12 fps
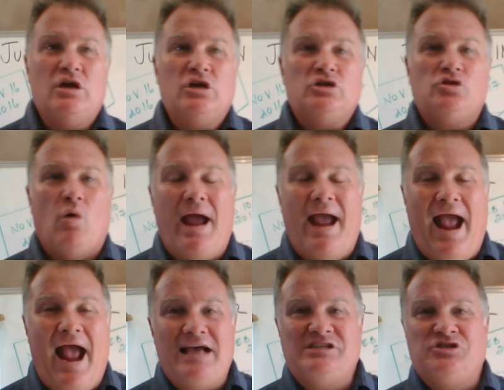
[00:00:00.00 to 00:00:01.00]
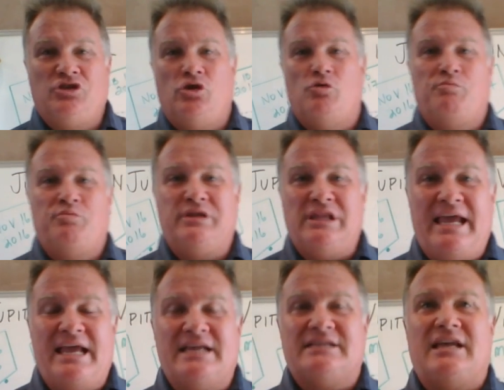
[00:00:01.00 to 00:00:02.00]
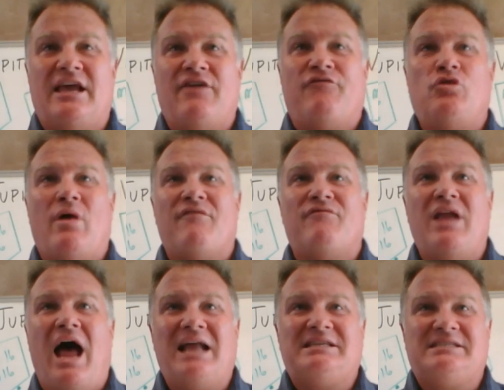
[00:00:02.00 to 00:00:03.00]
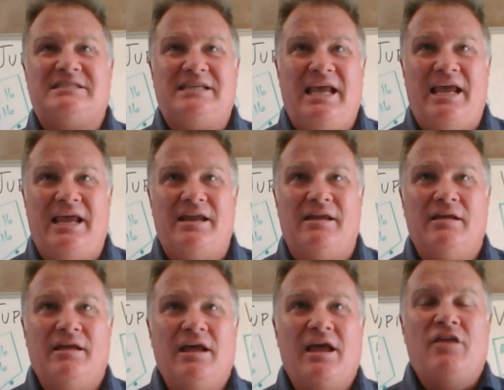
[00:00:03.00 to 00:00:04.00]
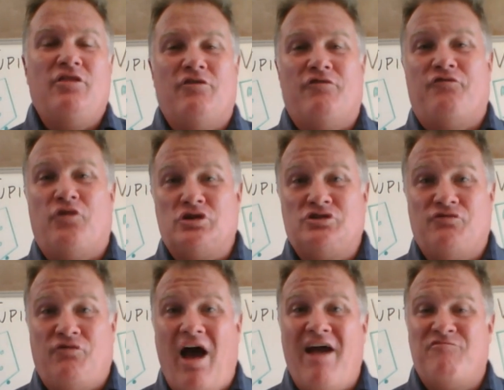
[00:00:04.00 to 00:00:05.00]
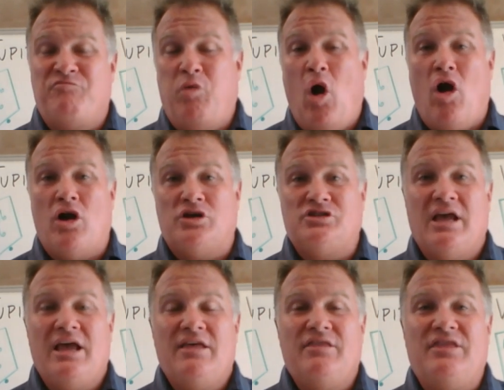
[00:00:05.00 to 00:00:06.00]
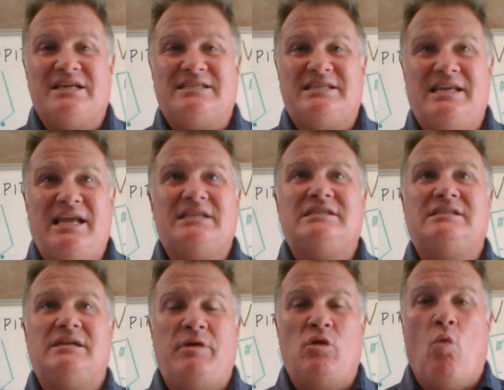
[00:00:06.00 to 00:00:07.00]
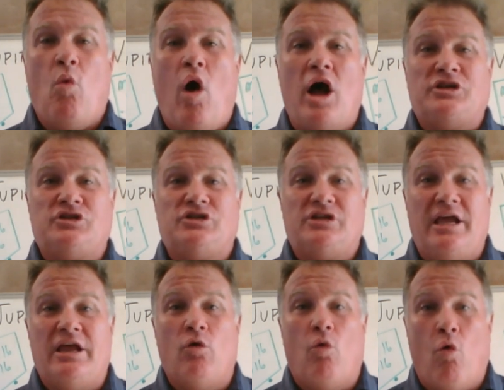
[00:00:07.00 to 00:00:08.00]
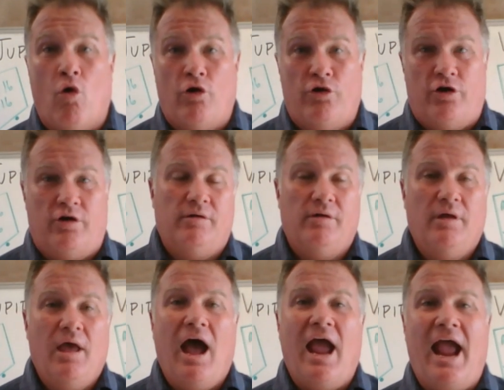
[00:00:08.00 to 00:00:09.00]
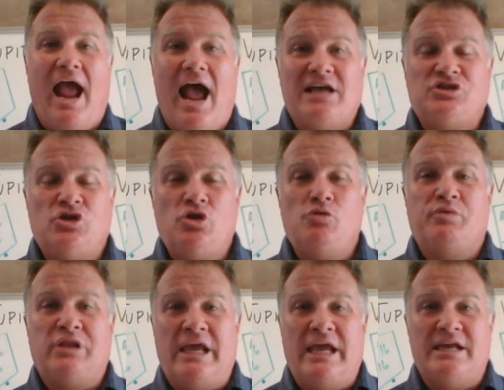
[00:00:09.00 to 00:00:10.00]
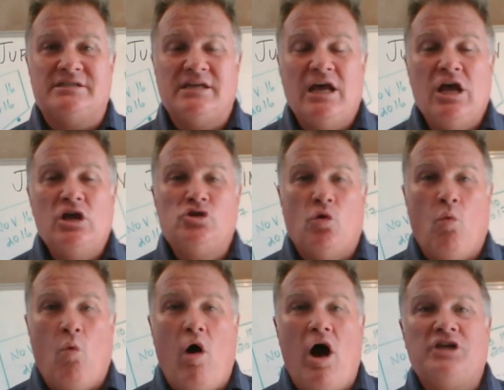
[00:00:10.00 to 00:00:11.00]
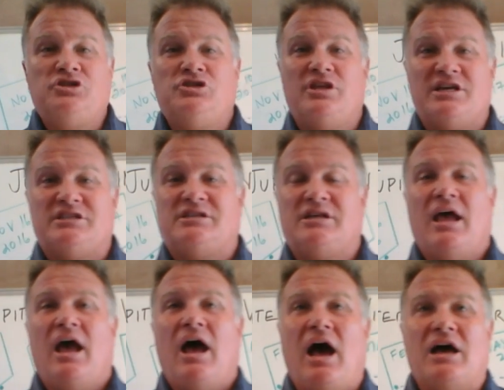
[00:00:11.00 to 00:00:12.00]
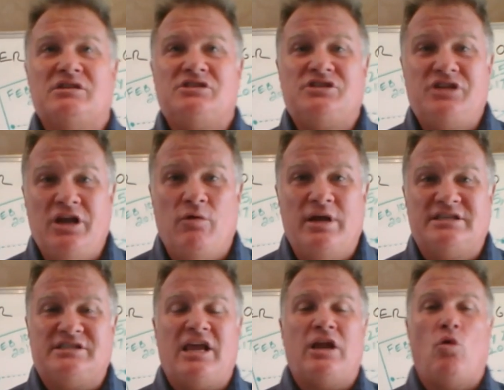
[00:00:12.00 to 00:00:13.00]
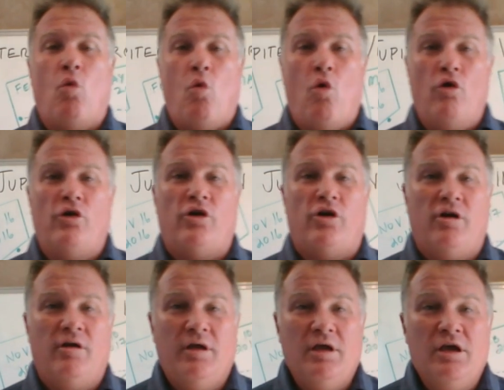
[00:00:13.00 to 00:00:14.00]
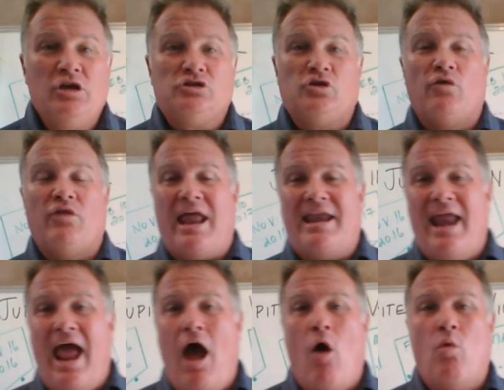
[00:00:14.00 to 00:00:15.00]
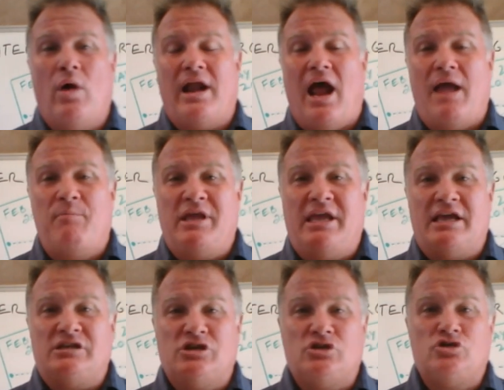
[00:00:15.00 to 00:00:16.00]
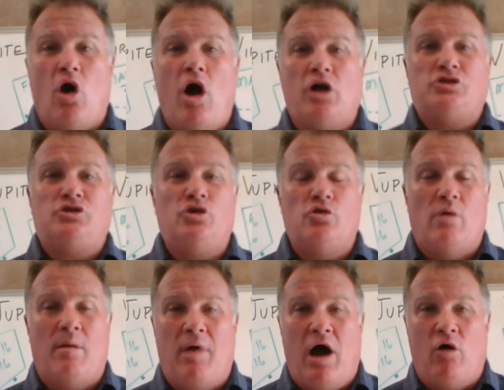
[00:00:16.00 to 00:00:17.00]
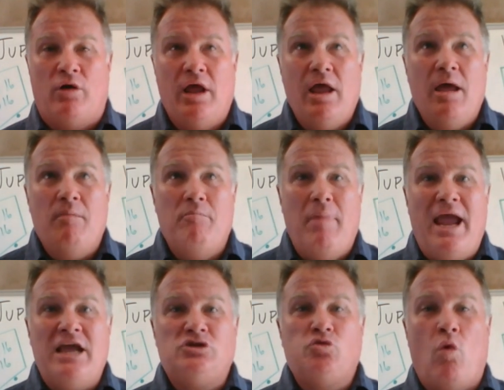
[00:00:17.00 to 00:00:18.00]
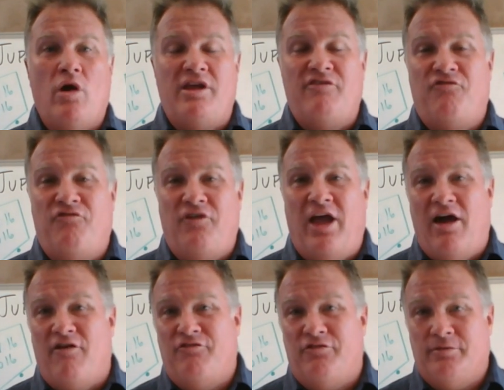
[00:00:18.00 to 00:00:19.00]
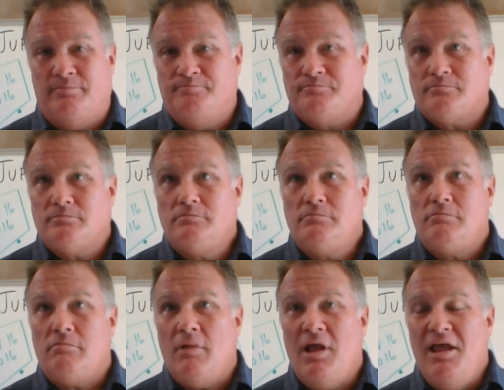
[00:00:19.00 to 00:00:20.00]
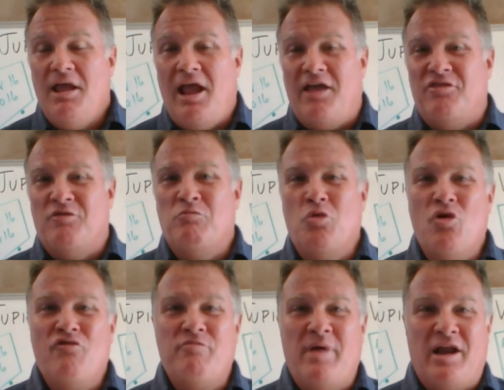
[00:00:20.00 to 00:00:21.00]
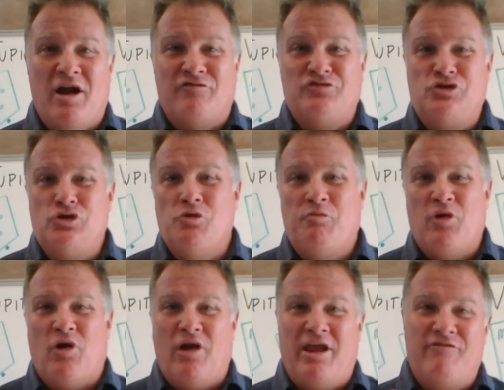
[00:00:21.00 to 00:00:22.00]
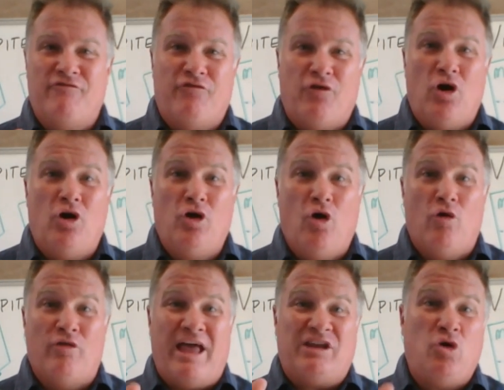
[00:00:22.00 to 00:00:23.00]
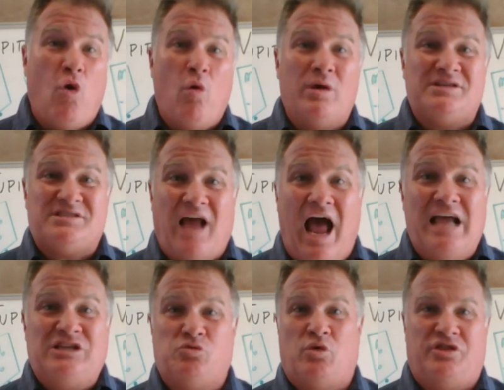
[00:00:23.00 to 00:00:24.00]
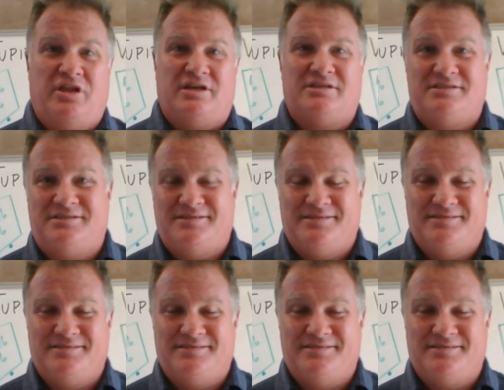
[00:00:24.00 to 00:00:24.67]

So I ask you, please, if you have not seen the first 5 parts, this needs to be watched in order. I ask you, please, to watch this series in order, so that now when I begin to talk to you about May 25th and the movement of Jupiter in Virgo that coincides with this,